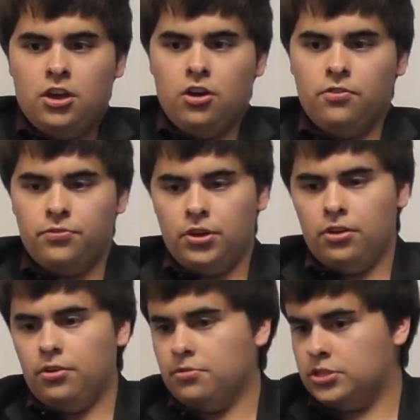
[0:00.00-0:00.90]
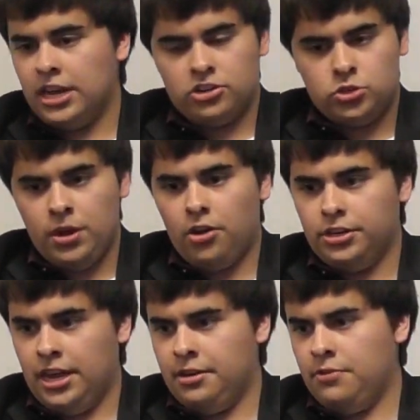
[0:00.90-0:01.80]
of uh,
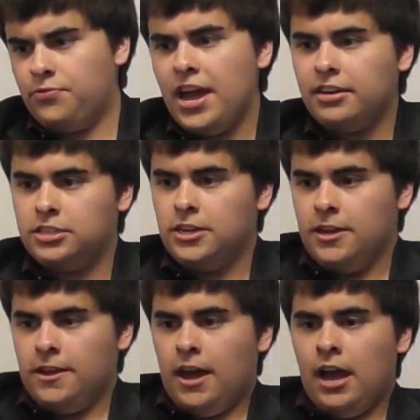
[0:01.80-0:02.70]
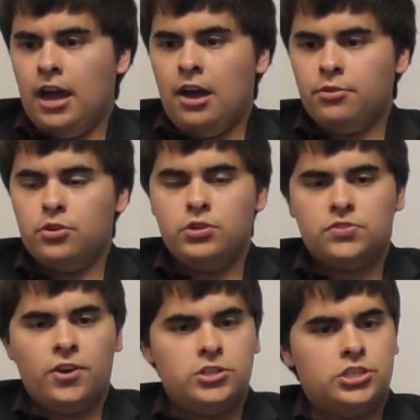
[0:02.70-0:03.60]
sexuality. And in fact, I would go
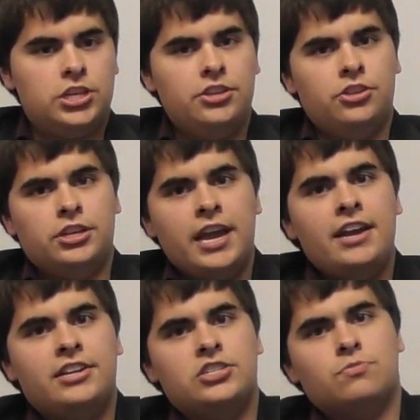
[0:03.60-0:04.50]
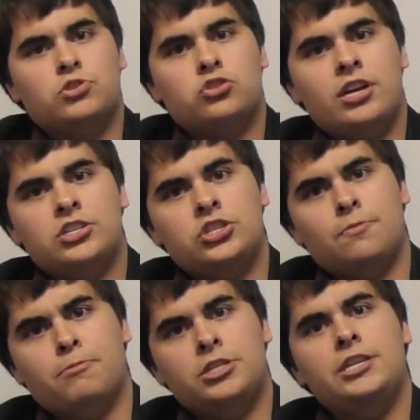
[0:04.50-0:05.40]
as far as to say that the Catechism stresses
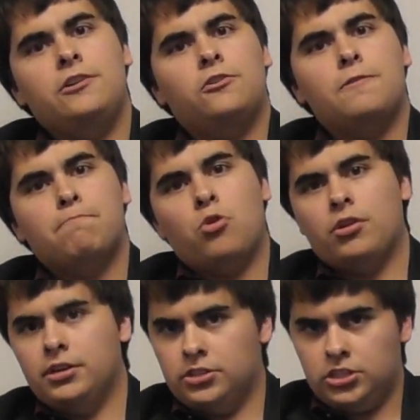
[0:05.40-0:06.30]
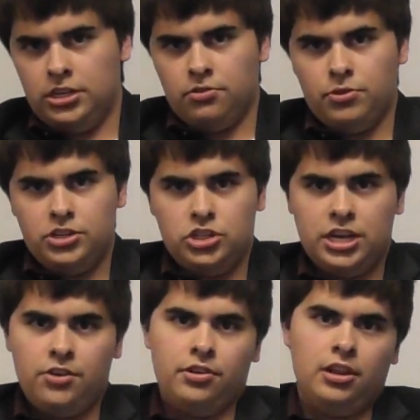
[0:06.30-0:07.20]
a particular importance in
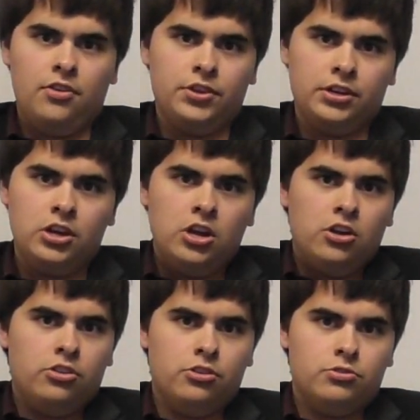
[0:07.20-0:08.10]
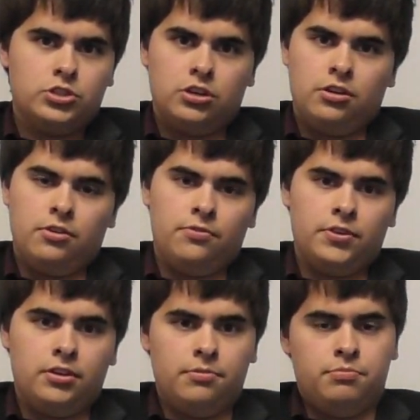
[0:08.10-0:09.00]
reaching out and loving those of
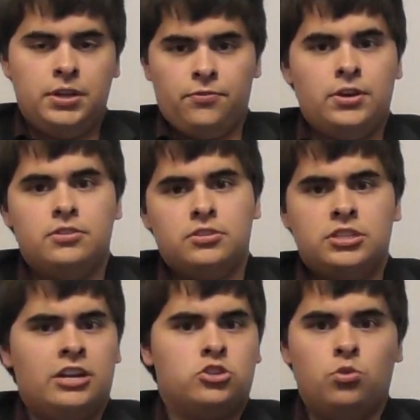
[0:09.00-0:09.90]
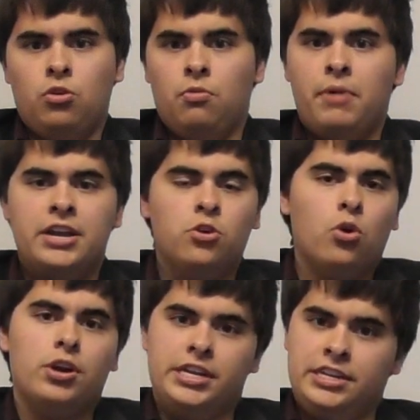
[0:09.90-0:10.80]
uh, different sexual
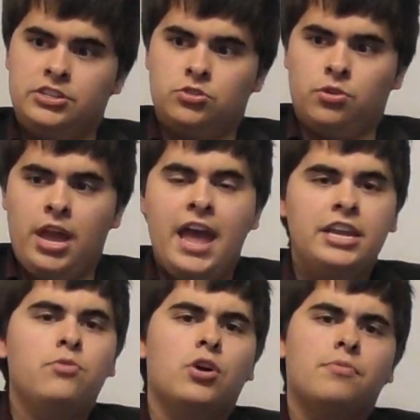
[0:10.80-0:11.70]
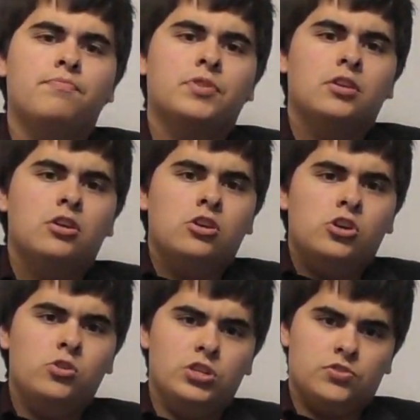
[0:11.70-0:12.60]
minorities or anyone
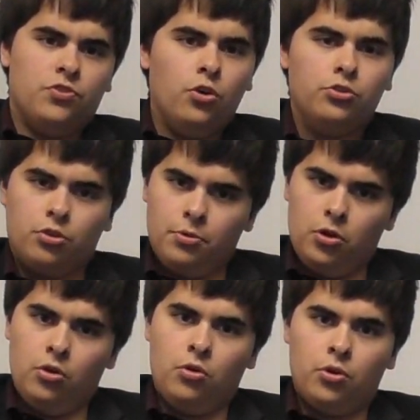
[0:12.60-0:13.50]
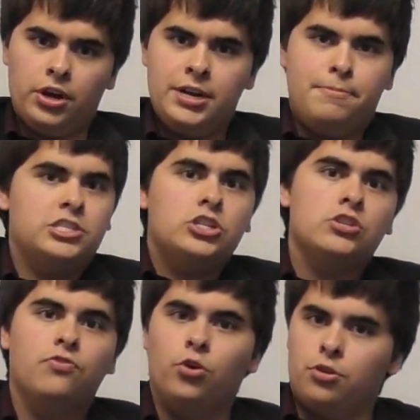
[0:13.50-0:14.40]
who is vulnerable or in a
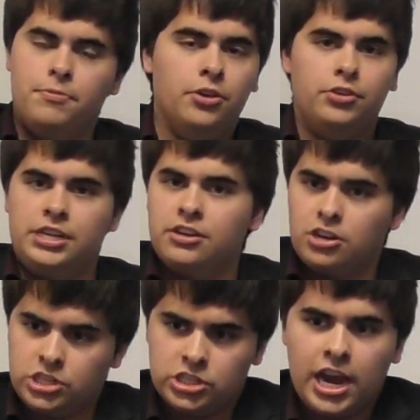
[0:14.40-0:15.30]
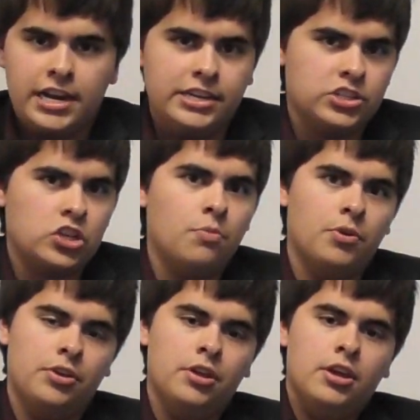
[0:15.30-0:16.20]
position of vulnerability in our society is
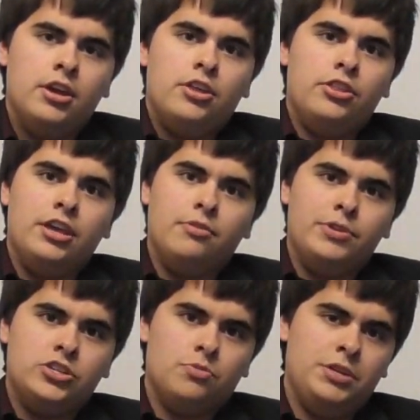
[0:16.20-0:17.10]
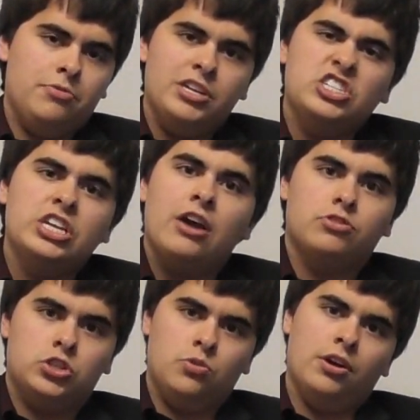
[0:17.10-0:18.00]
someone that we should be reaching
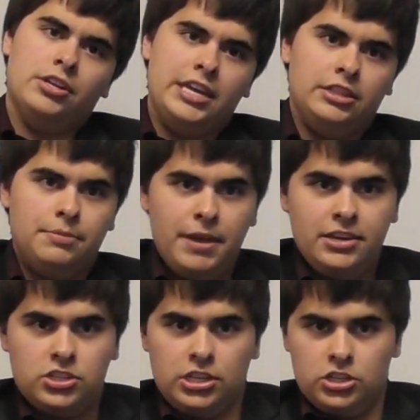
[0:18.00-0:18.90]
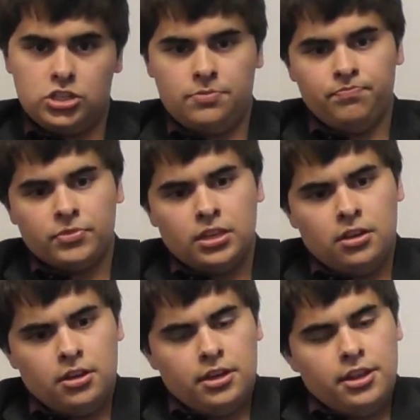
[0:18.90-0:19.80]
out to on a daily basis.
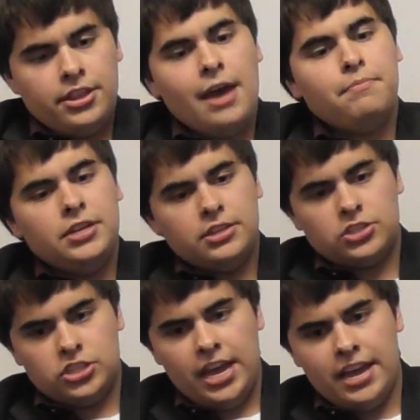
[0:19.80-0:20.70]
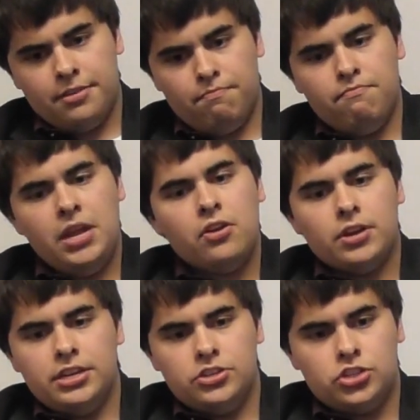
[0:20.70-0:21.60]
That being said,
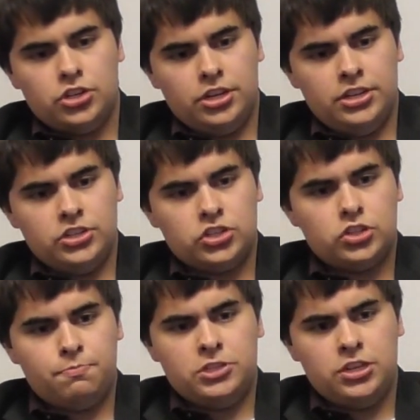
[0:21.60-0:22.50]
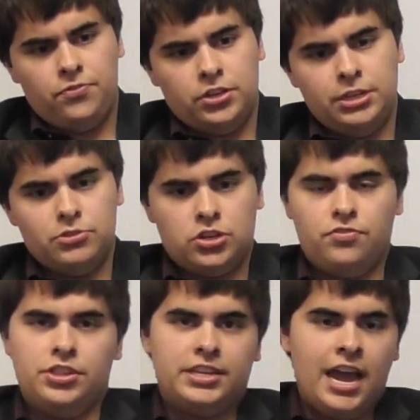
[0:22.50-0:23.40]
marriage is specifically
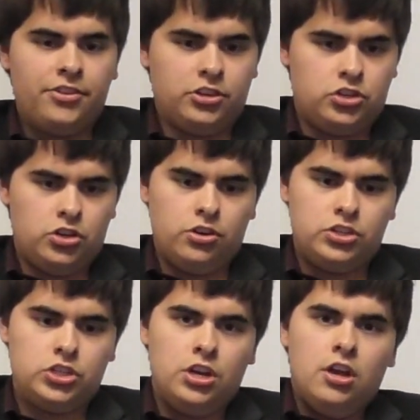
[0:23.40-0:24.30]
reserved in the Catholic Church